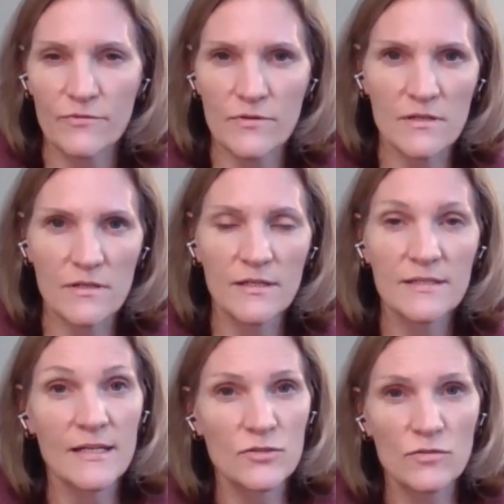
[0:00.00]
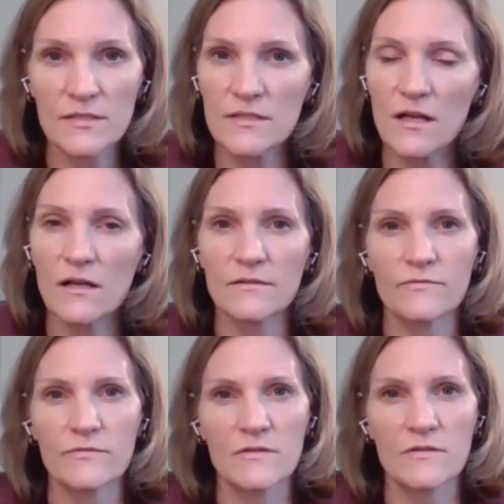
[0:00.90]
for sexual assault,
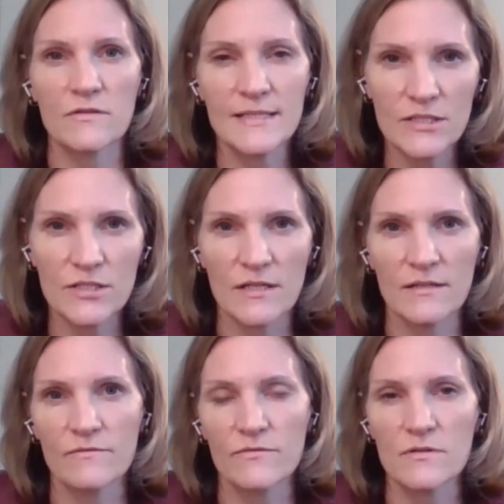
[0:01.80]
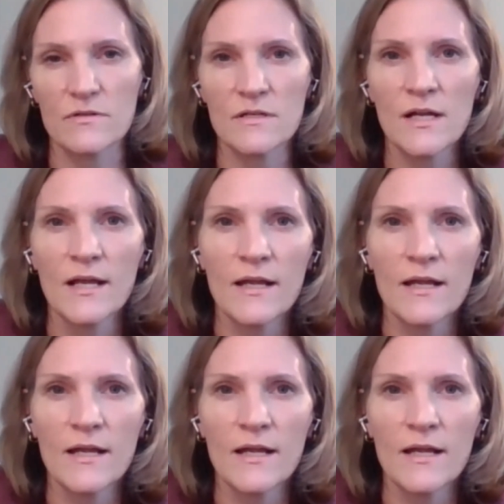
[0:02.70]
for addiction, for,